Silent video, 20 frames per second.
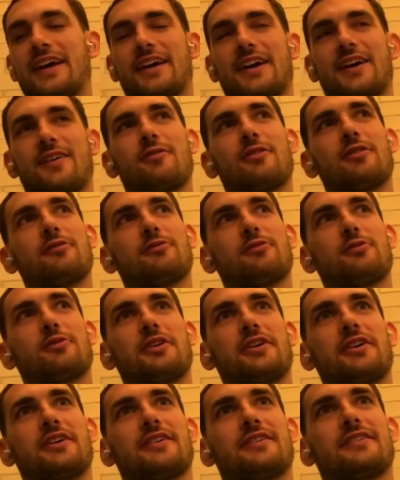I got one
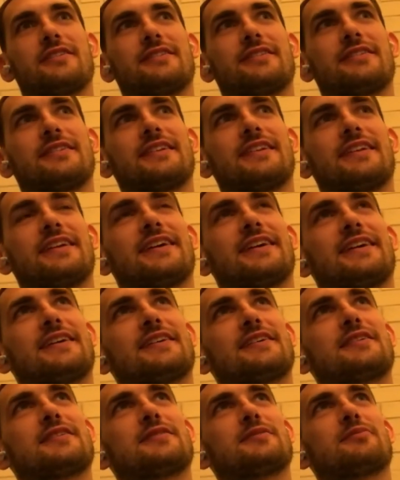for you.
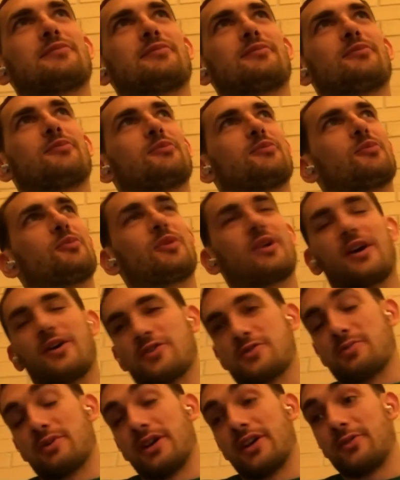When I
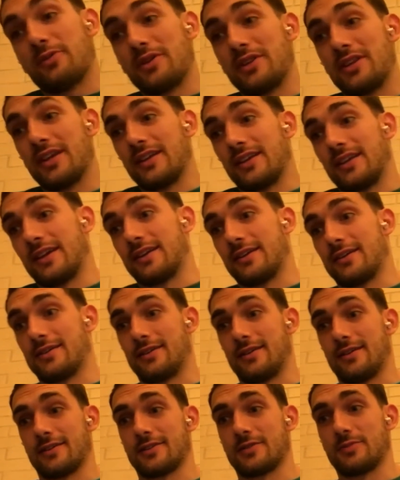was playing with the Atlanta
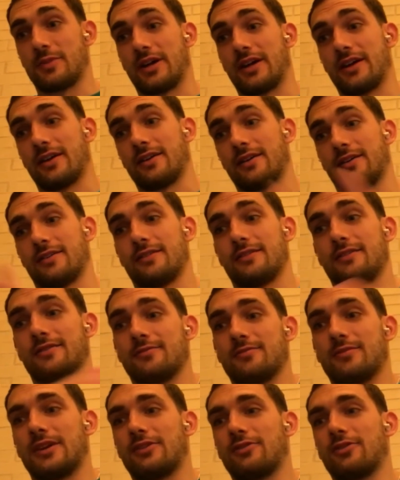Hawks, my
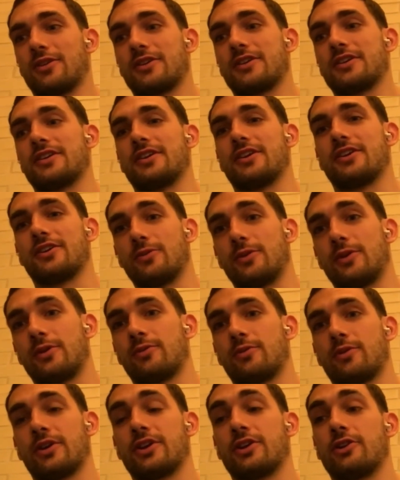rookie year, we
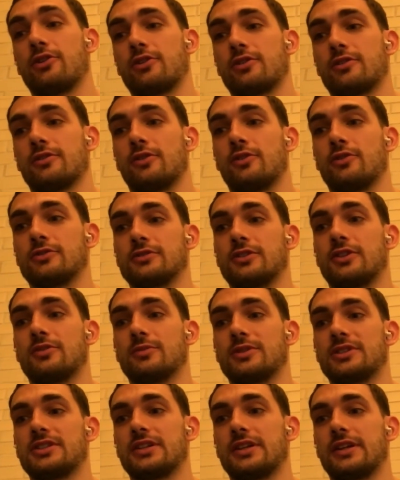were in
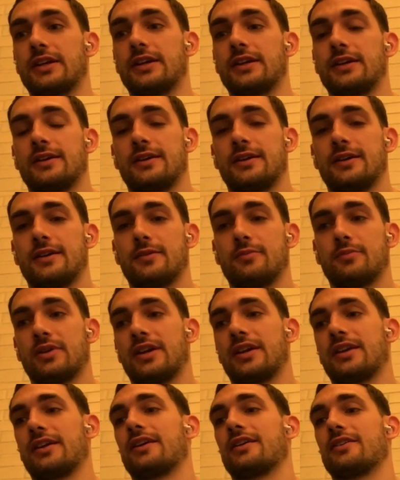Oklahoma City
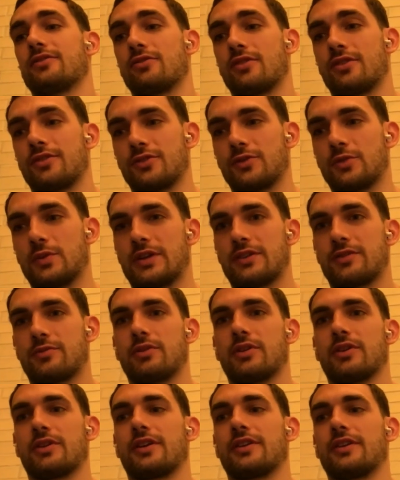playing against Russell
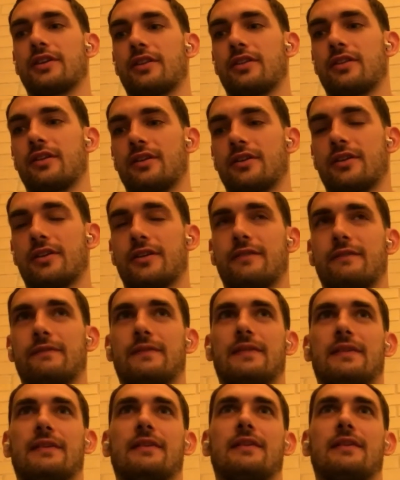Westbrook and the Thunder.